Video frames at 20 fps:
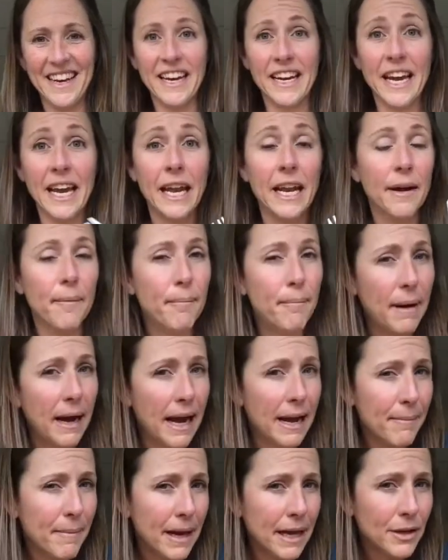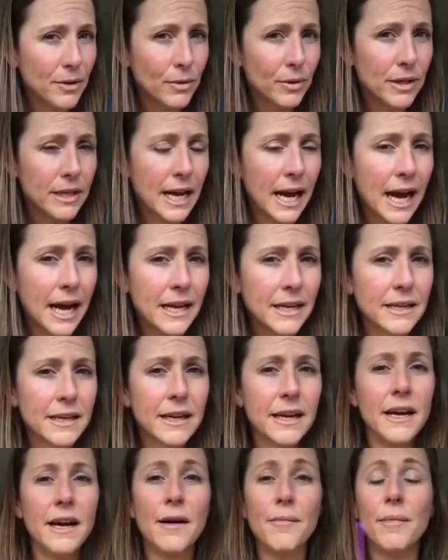Again, a bimanual task,
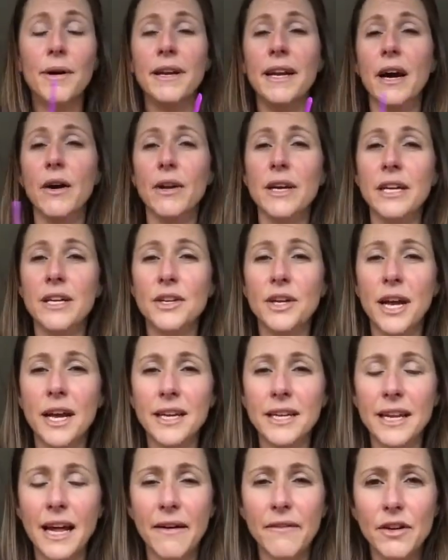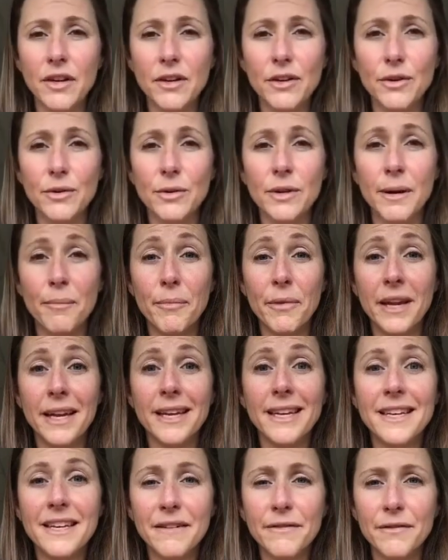but now each hand is having to do
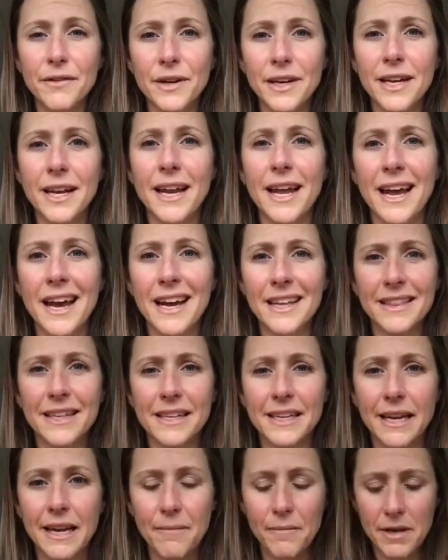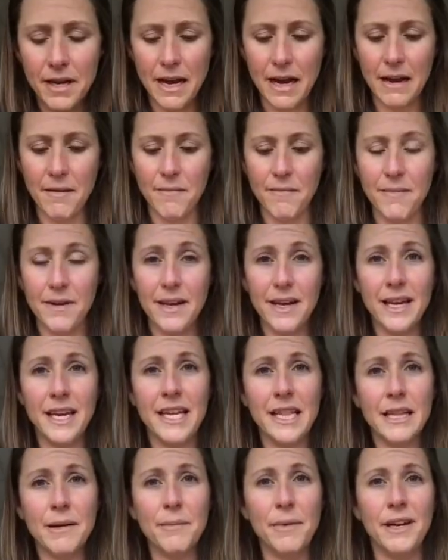something different at the same time
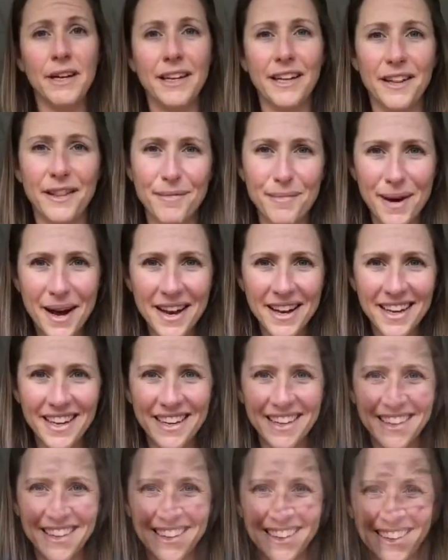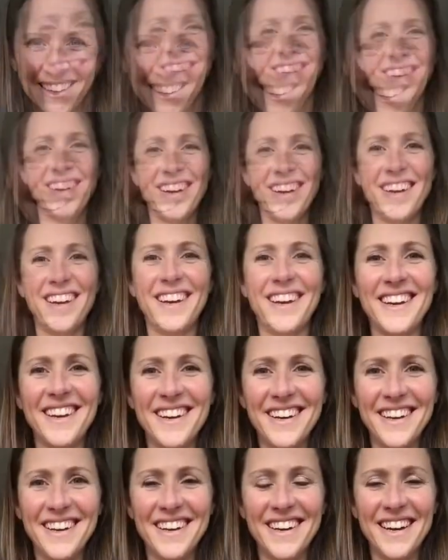in the middle of the body.
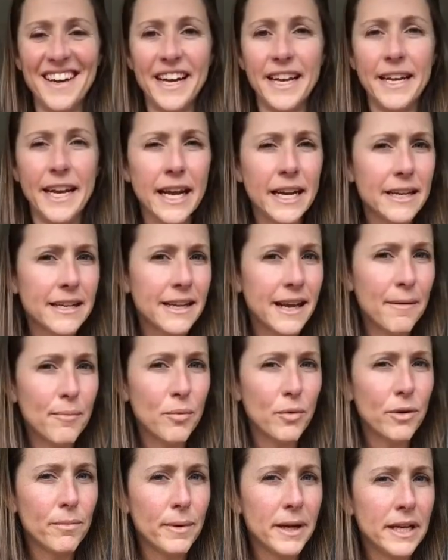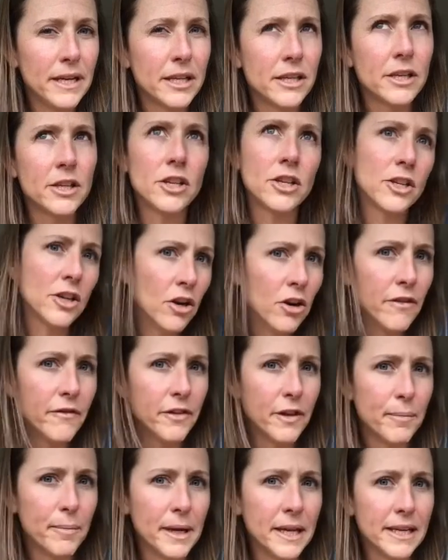Next step would be to
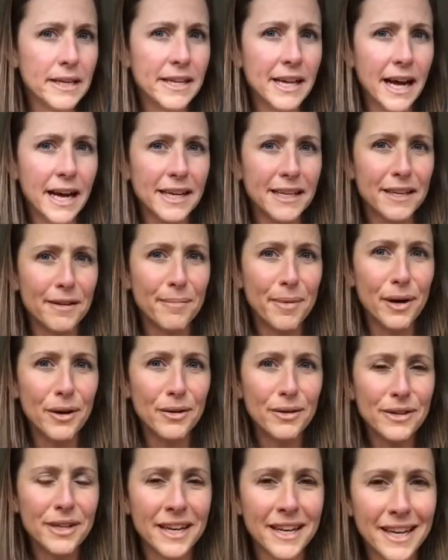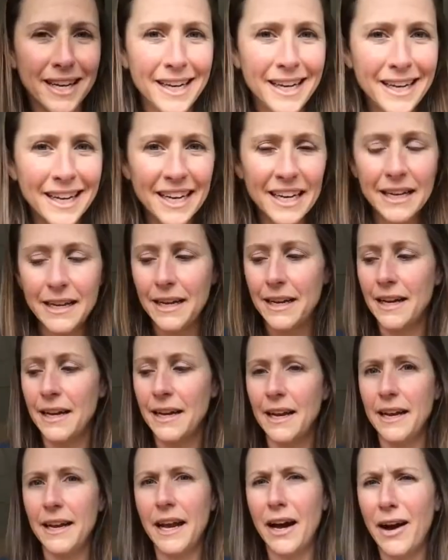serve the pizza, I suppose, and eat it.
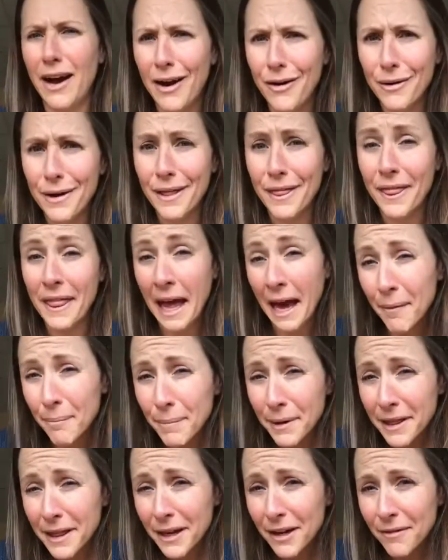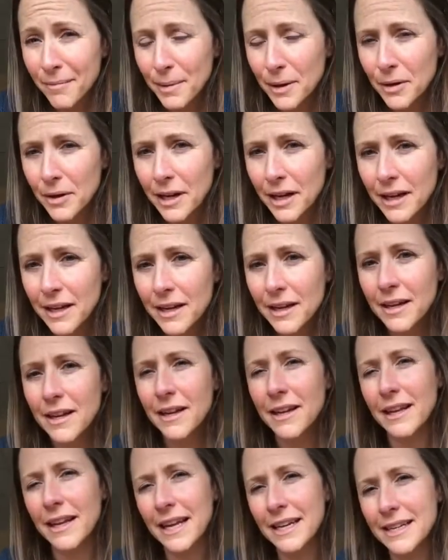Now, how can that be therapeutic?
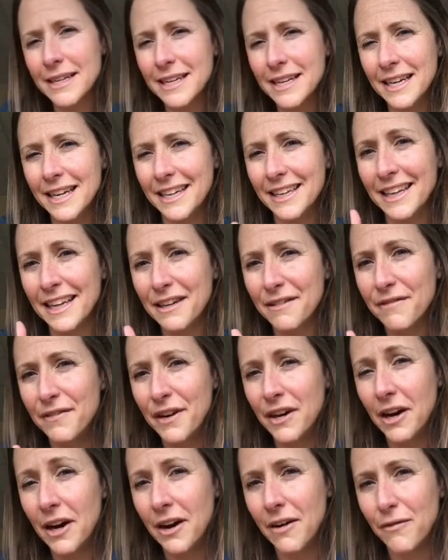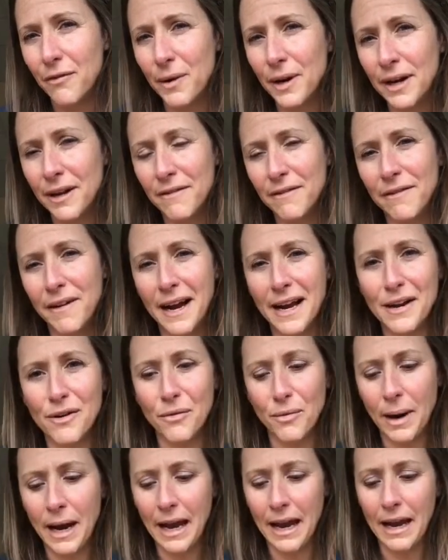Let's see. Let's figure out if we can find a
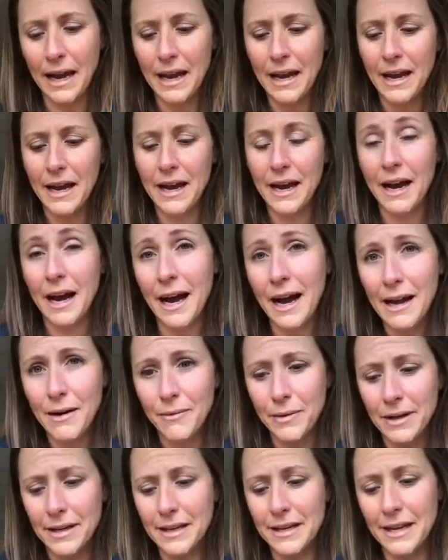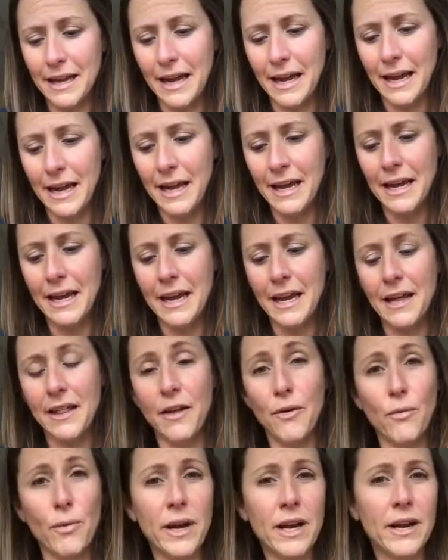way. I would say
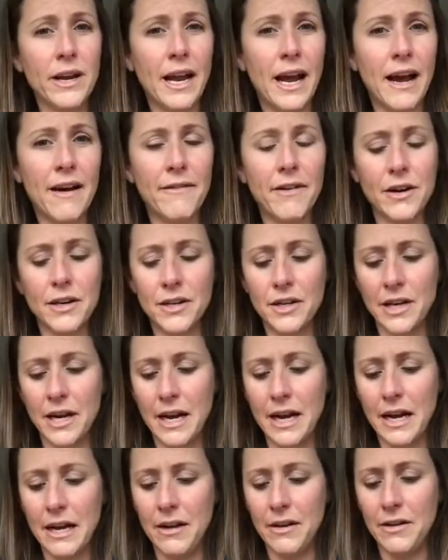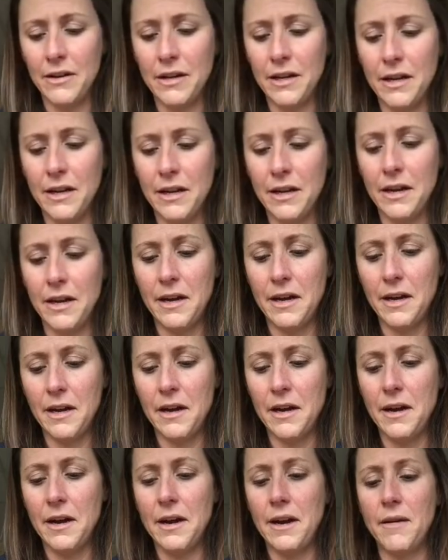that we could have our child
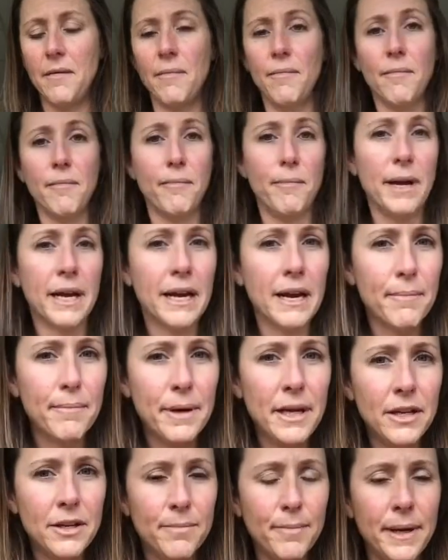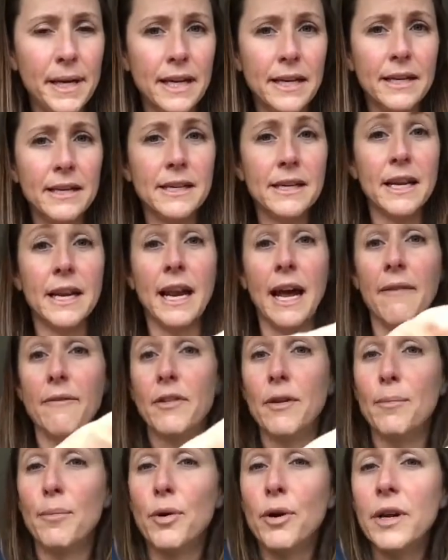pick up each piece and have
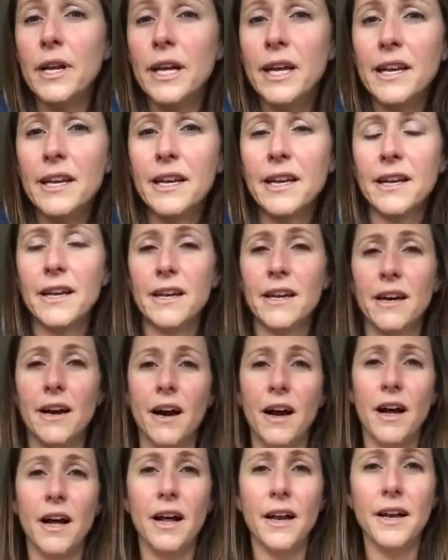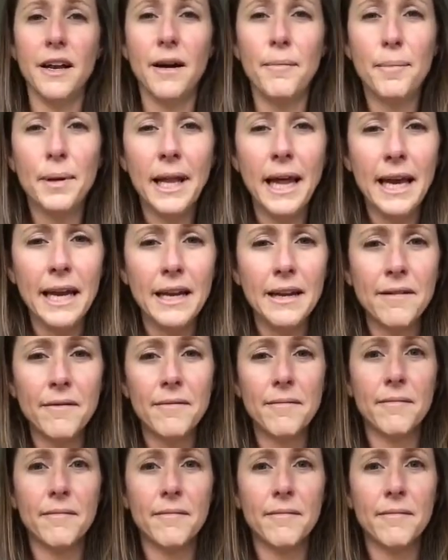to put it on a plate